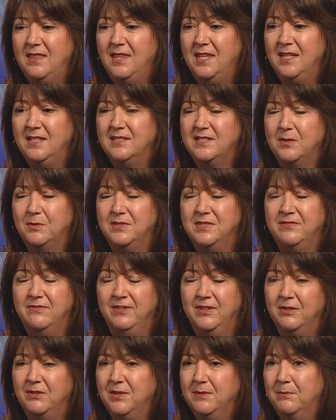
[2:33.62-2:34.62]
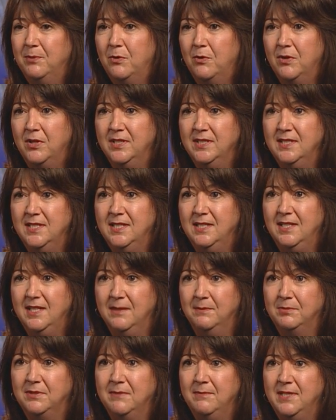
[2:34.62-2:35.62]
things that was very important in
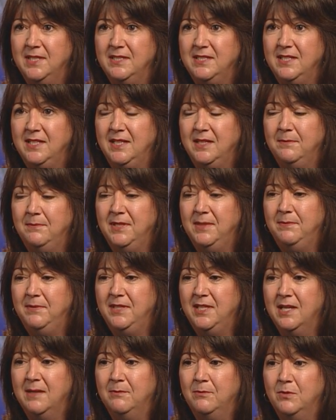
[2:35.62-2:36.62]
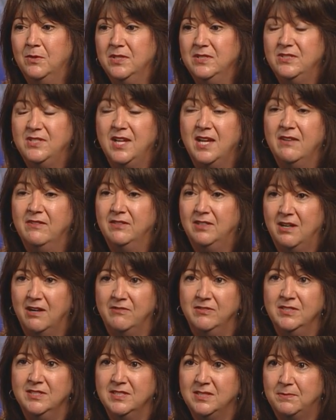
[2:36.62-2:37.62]
implementing BPM was to have a
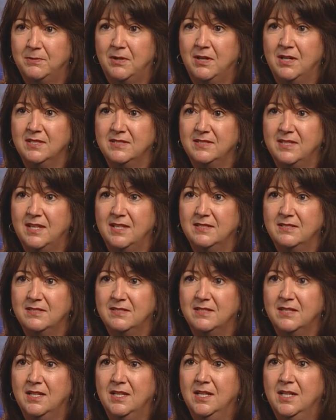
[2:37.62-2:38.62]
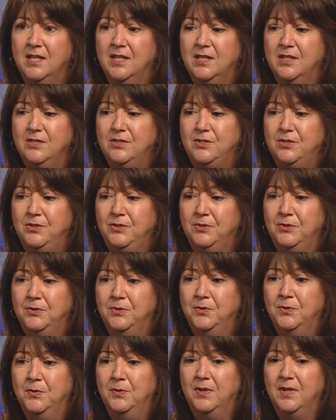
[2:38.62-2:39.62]
governance process
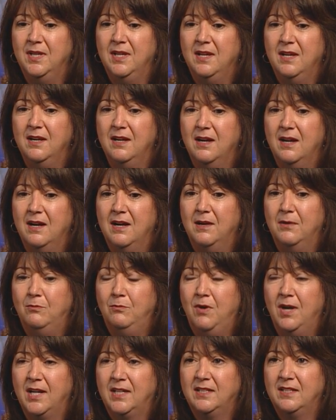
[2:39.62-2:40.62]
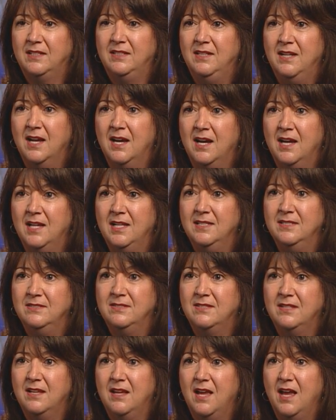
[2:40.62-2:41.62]
to
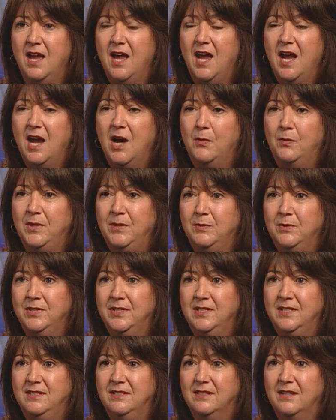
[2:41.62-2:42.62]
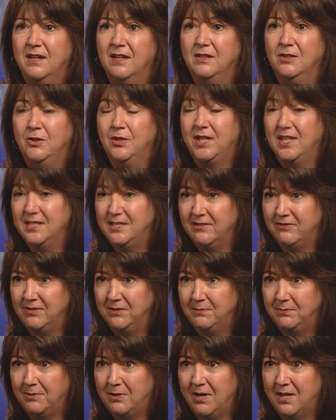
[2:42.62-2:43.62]
recognize how we would look at
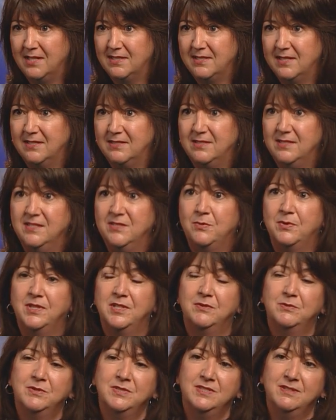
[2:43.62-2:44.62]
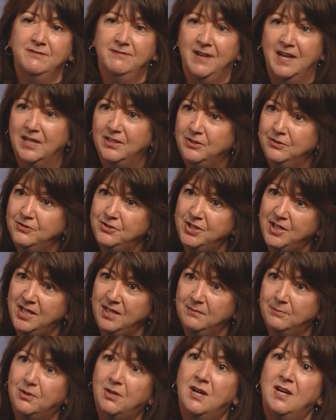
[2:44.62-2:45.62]
different processes, whether it was a value
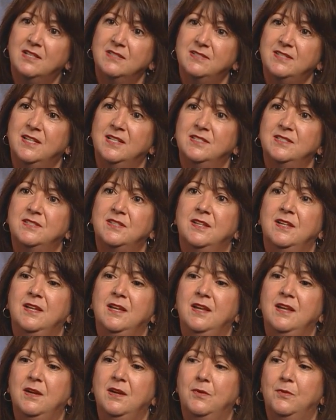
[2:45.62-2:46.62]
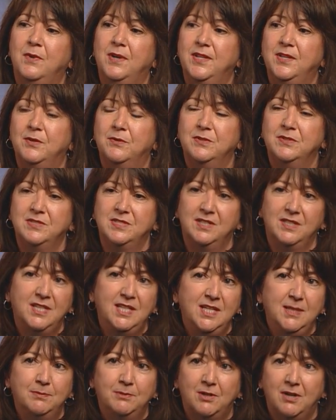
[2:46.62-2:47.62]
chain process, whether it was a
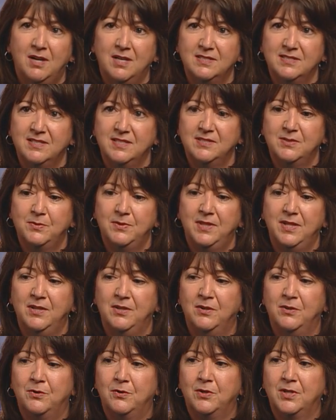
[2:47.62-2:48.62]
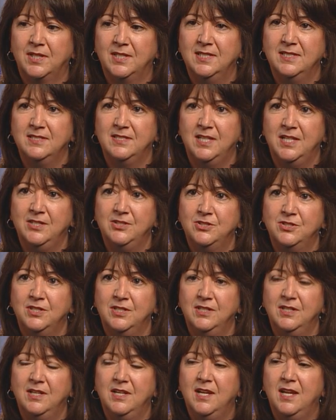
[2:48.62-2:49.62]
key process within our
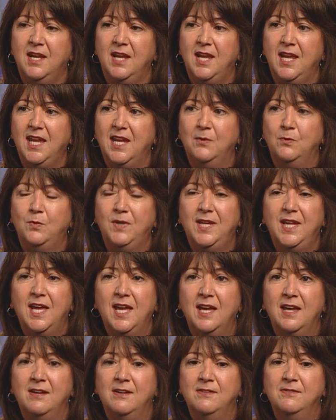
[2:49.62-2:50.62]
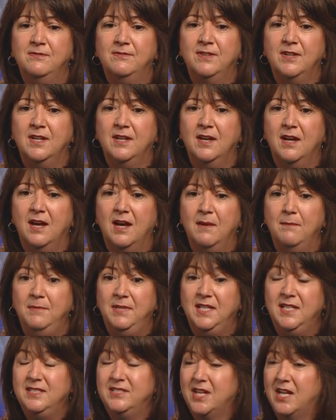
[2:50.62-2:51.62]
organization. And we have
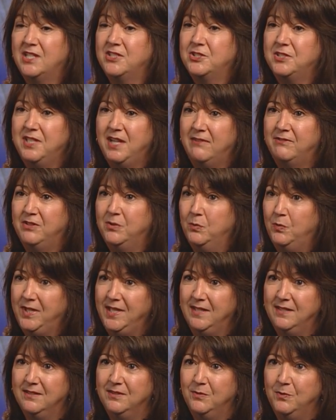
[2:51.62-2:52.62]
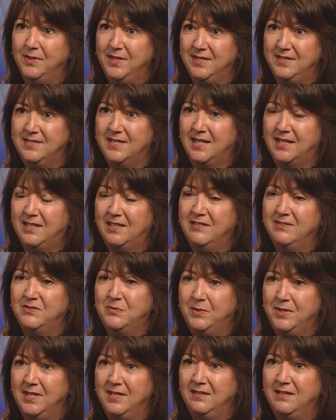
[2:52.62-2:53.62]
meetings actually every week with executives
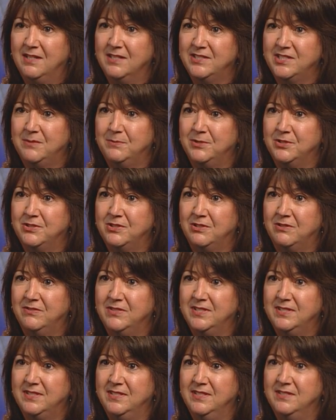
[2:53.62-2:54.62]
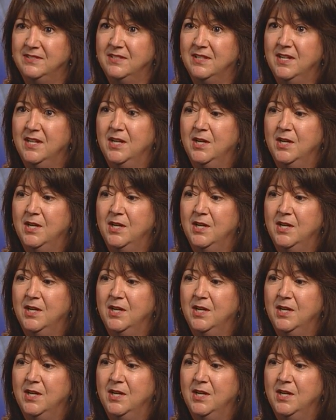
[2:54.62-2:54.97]
within customer services